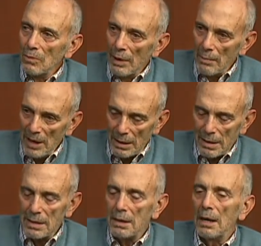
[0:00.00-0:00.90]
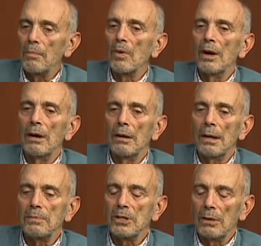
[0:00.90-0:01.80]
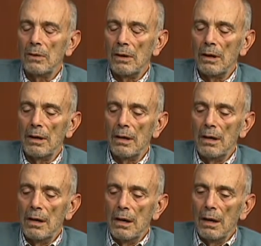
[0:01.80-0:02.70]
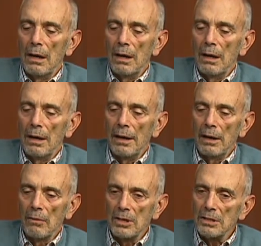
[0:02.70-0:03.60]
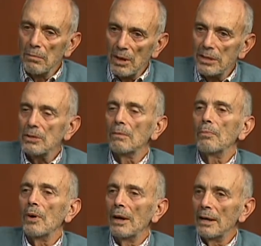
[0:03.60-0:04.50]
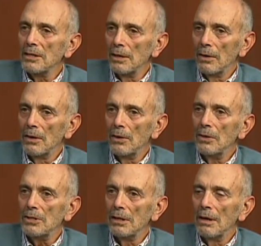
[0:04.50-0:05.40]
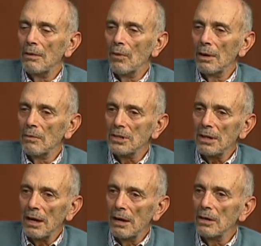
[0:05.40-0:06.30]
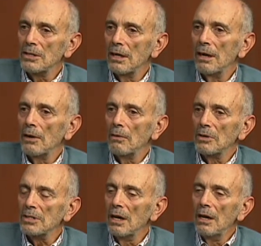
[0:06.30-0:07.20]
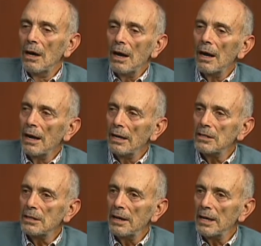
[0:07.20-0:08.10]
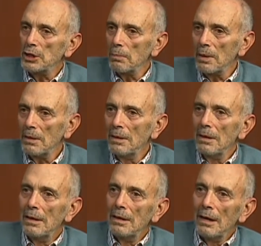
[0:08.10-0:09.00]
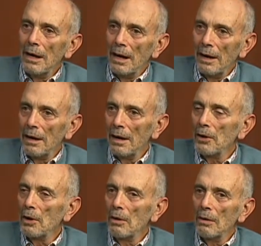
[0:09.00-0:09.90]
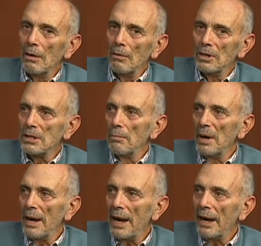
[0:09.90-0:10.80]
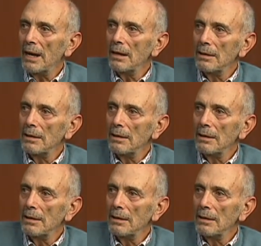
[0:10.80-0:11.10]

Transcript: Remington typewriter, absolutely. And then there were some lesser products introduced. One was Hires, another was Heinz ketchup, and another was the banana.